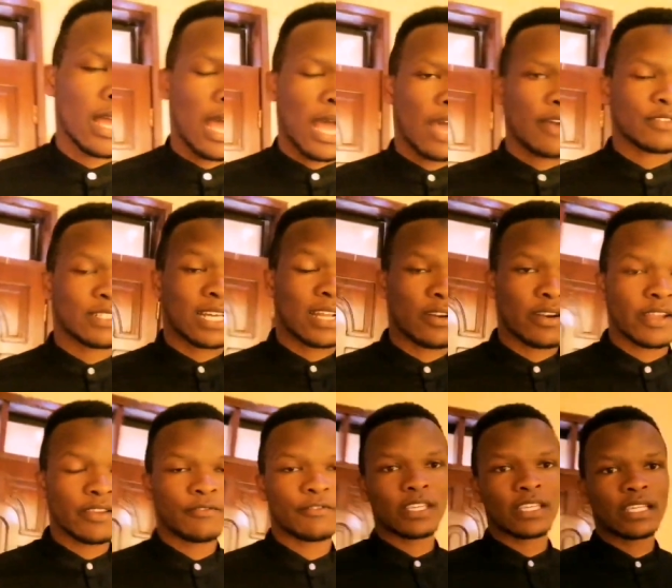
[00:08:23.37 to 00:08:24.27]

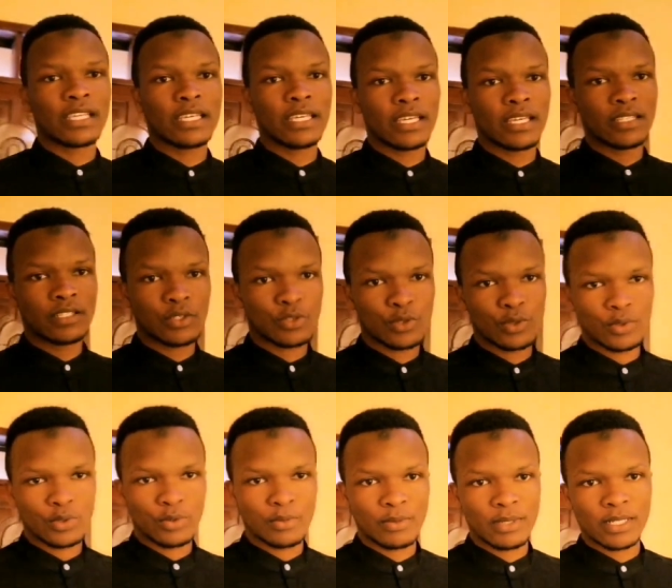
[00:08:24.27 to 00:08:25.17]
arriving here in
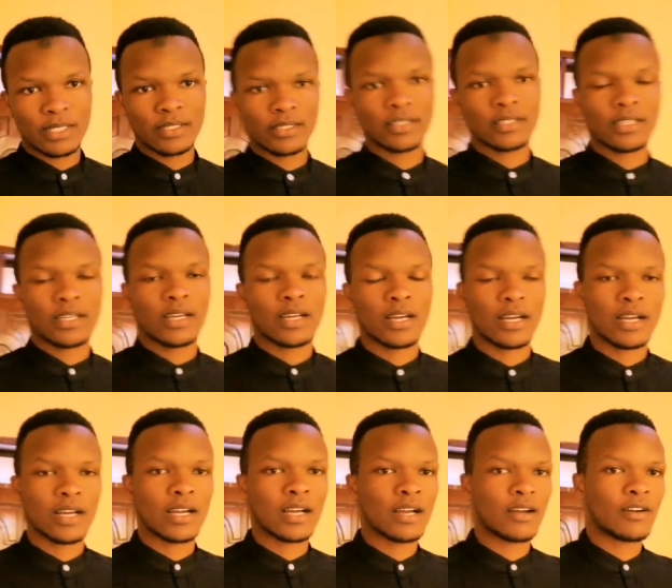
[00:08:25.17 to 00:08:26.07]
Tunduma,
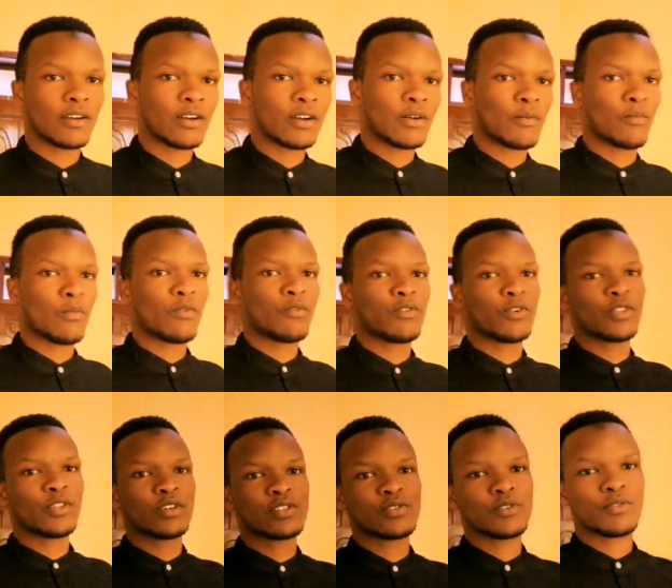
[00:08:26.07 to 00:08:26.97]
for
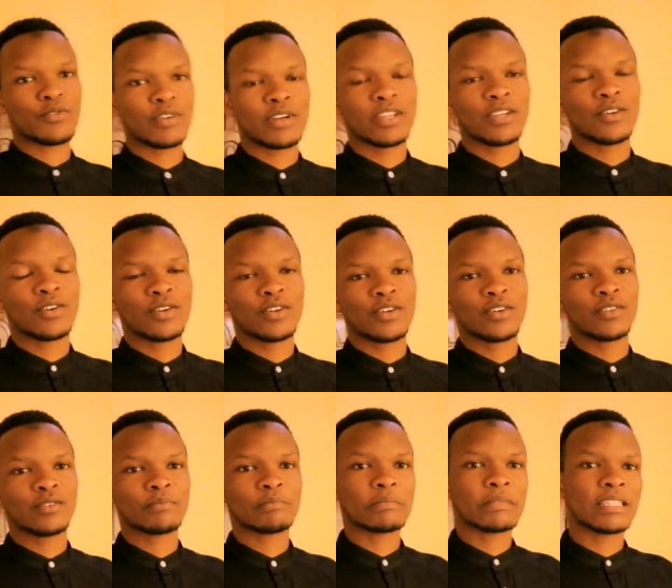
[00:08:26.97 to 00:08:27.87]
those who really don't
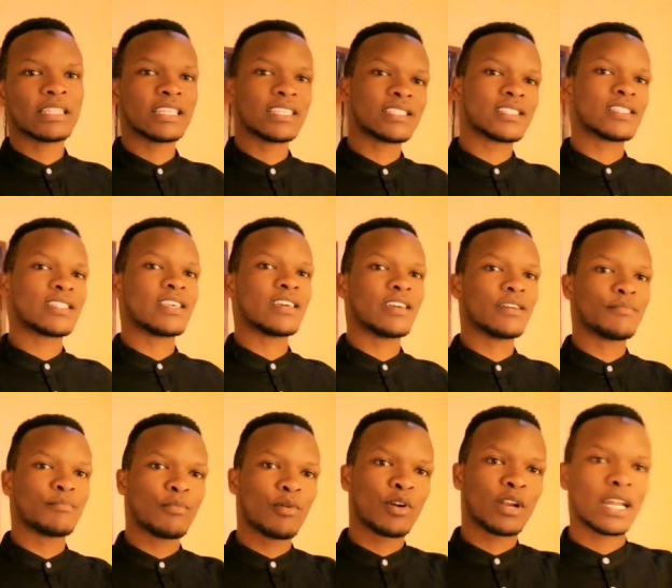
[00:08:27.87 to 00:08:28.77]
know, this is the
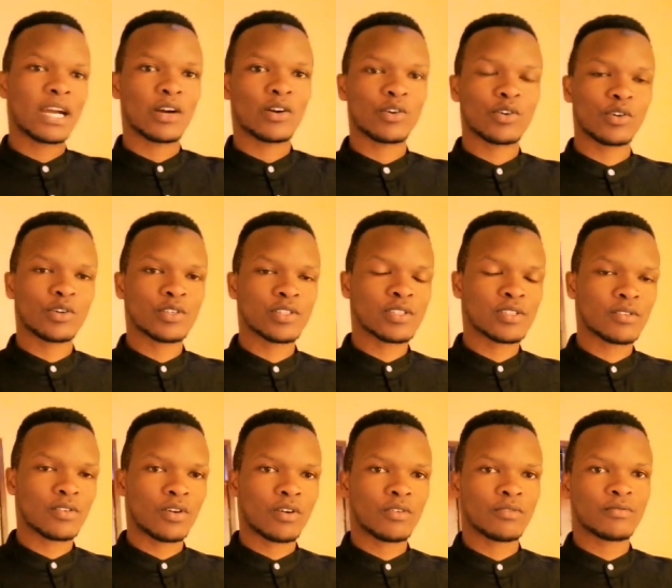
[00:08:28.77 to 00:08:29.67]
border cross
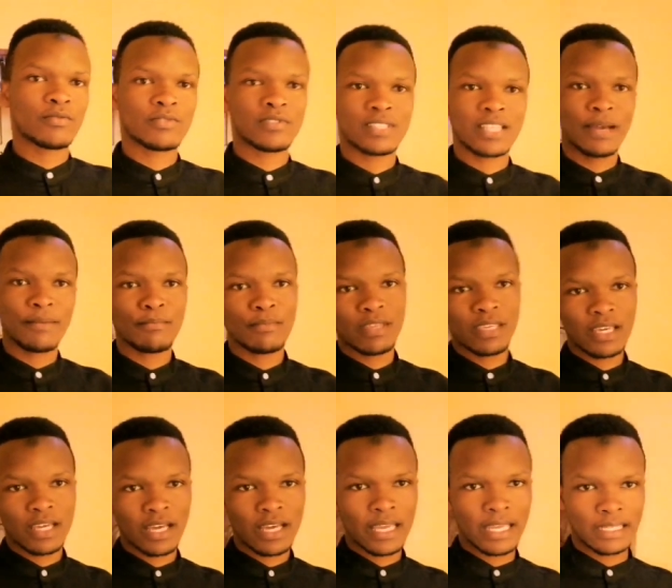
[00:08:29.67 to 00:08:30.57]
of
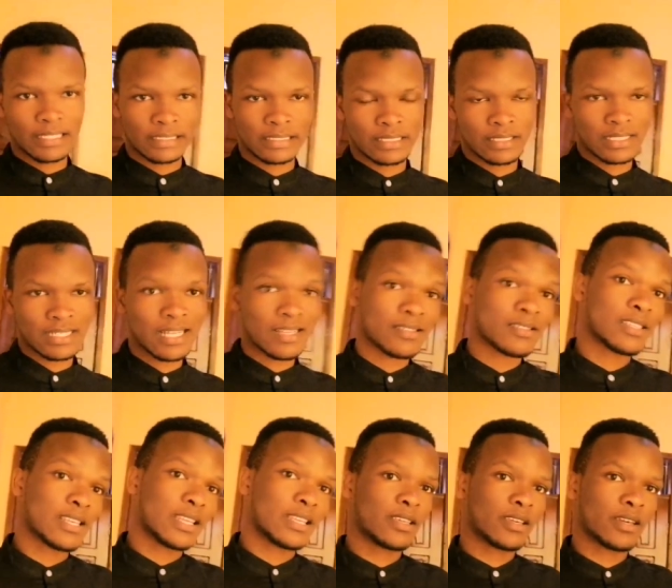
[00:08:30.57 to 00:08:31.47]
Zambia and
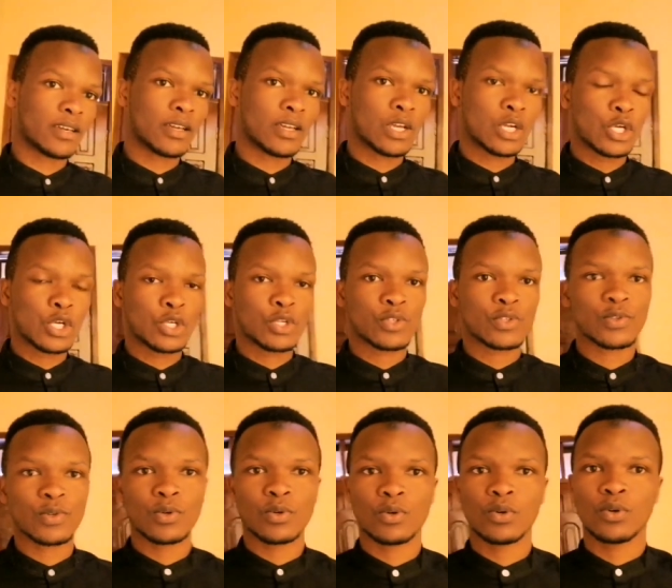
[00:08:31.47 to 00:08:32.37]
Tanzania.
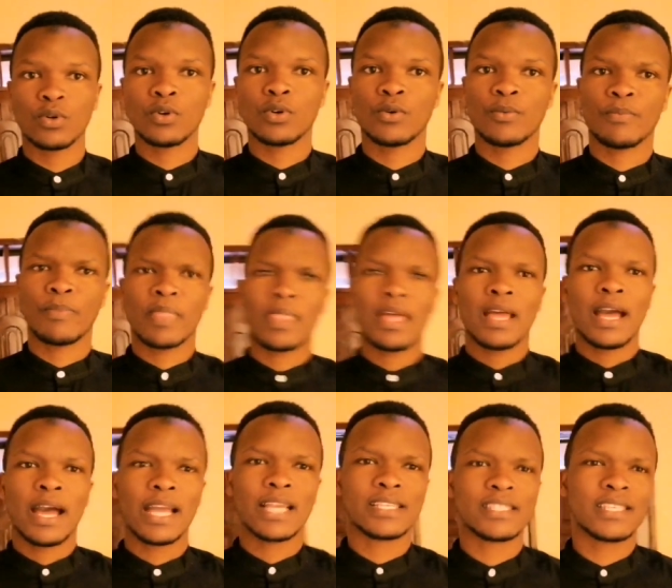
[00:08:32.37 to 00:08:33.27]
So
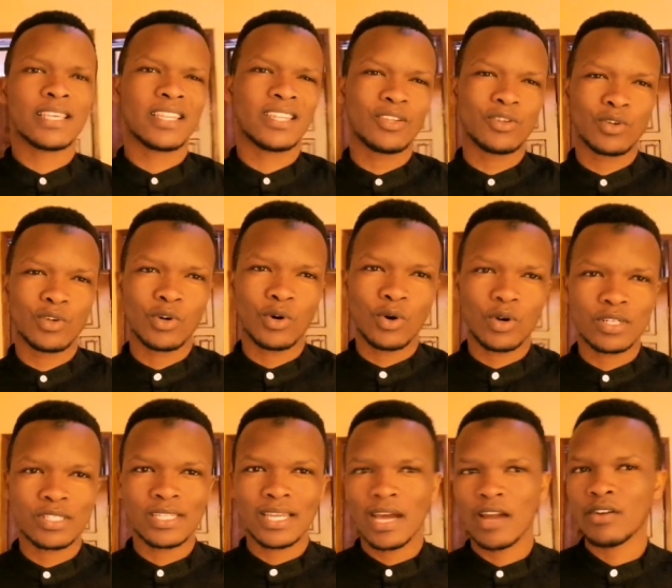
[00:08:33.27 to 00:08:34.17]
I said, you know
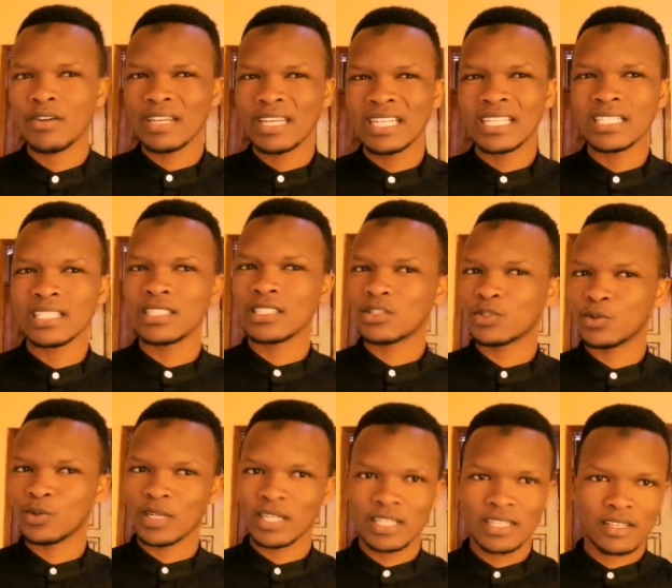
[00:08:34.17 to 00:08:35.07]
what, I really need to